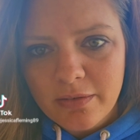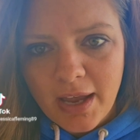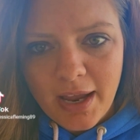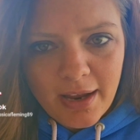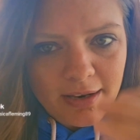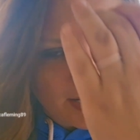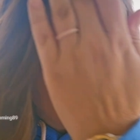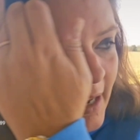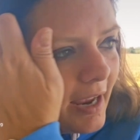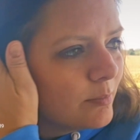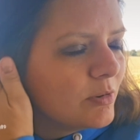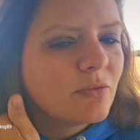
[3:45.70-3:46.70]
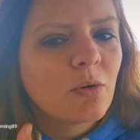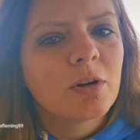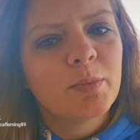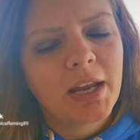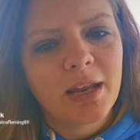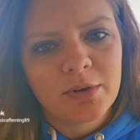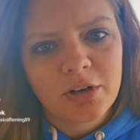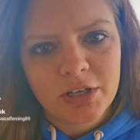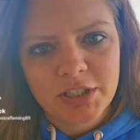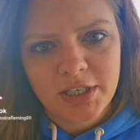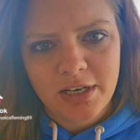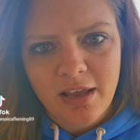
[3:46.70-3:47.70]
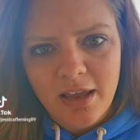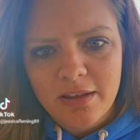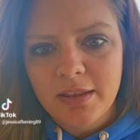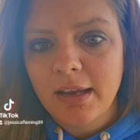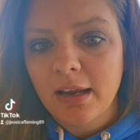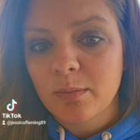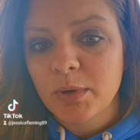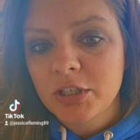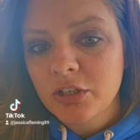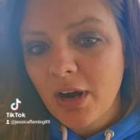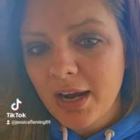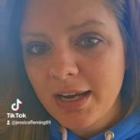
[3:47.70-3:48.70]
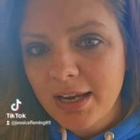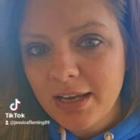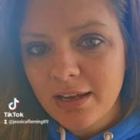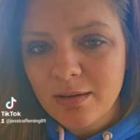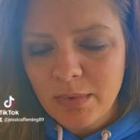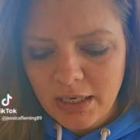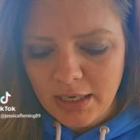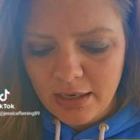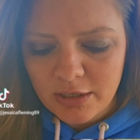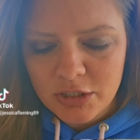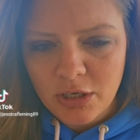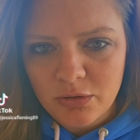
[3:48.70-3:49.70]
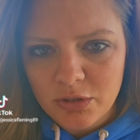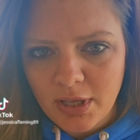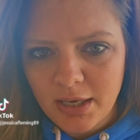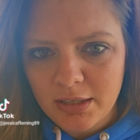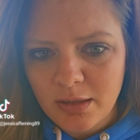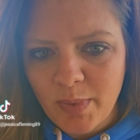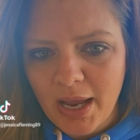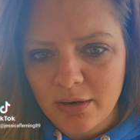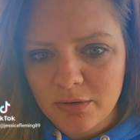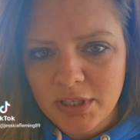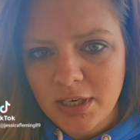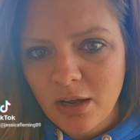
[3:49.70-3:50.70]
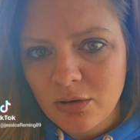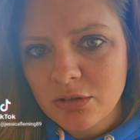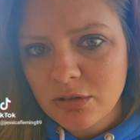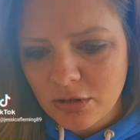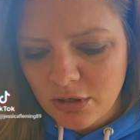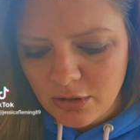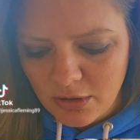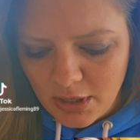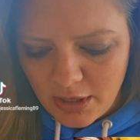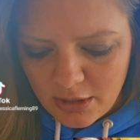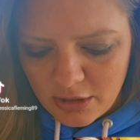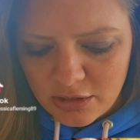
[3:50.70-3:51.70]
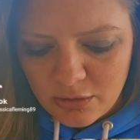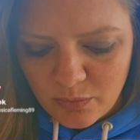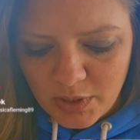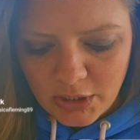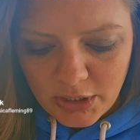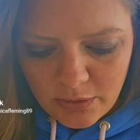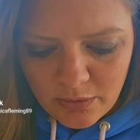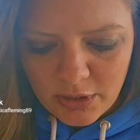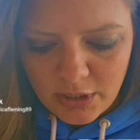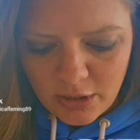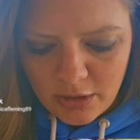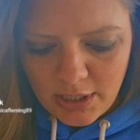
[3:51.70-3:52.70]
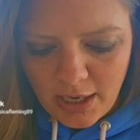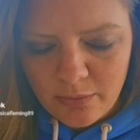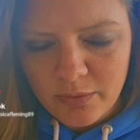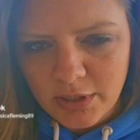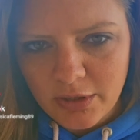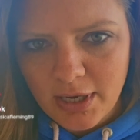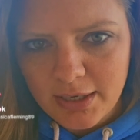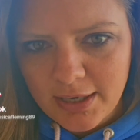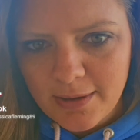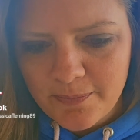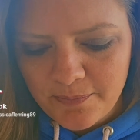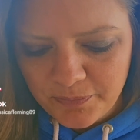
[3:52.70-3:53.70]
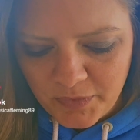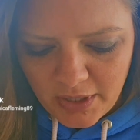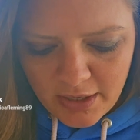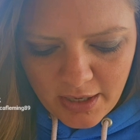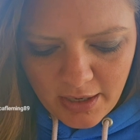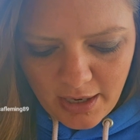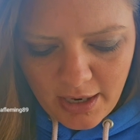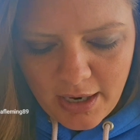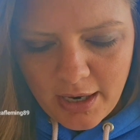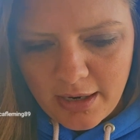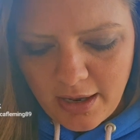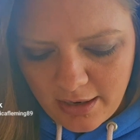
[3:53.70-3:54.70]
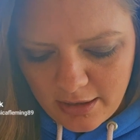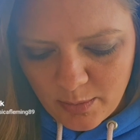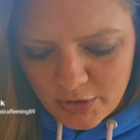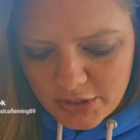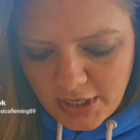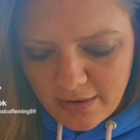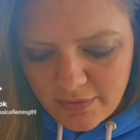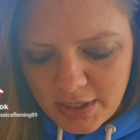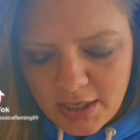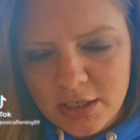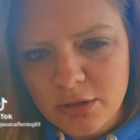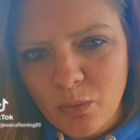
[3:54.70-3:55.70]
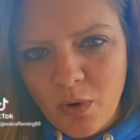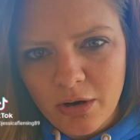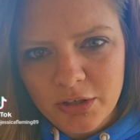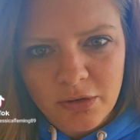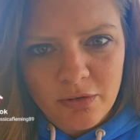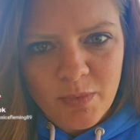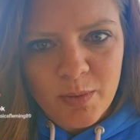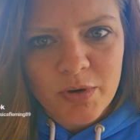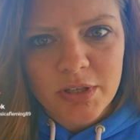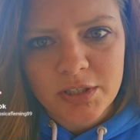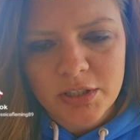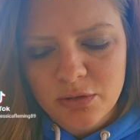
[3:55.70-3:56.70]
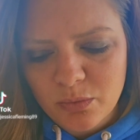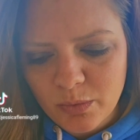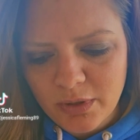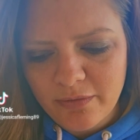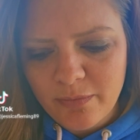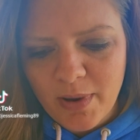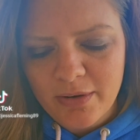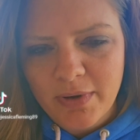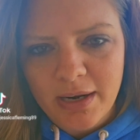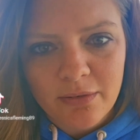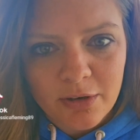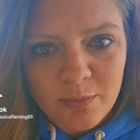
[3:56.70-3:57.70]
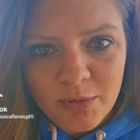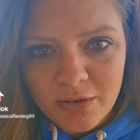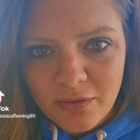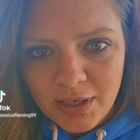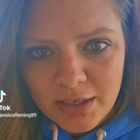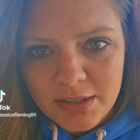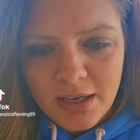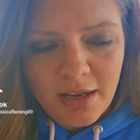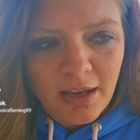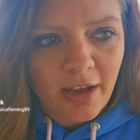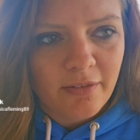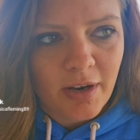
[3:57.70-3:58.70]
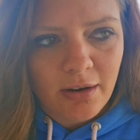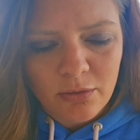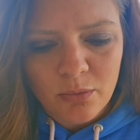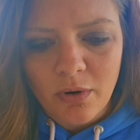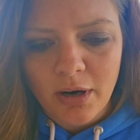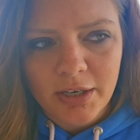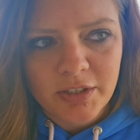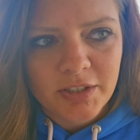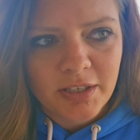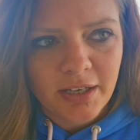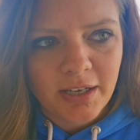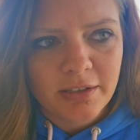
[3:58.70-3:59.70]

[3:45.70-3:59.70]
that he had before he became a Christian, they kind of betray him and it kind of shows like the battles he goes through. It's really, really good. I really like it. And number seven is A Walk to Remember. This is one of my favorite movies I've ever watched.